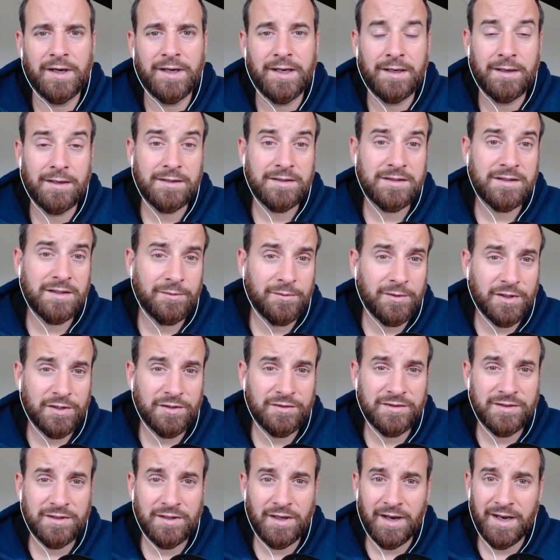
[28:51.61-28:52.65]
And in some
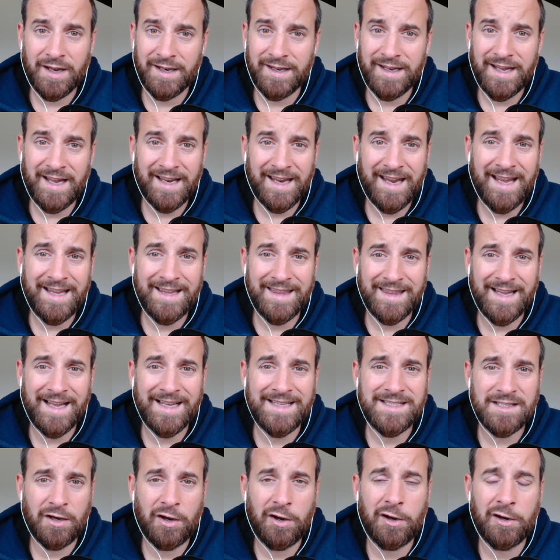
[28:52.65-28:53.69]
countries not. And again,
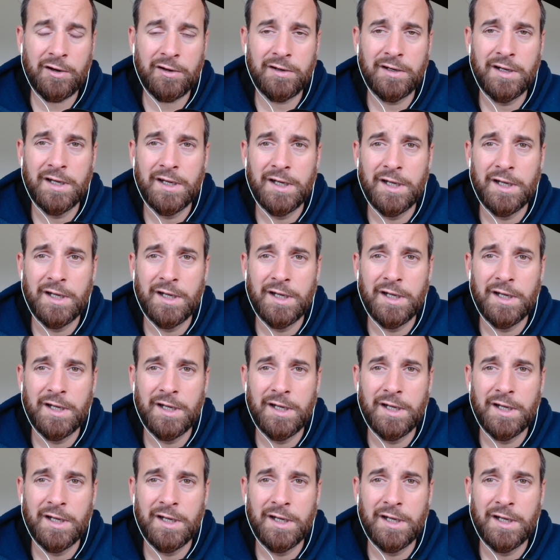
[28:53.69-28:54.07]
that's our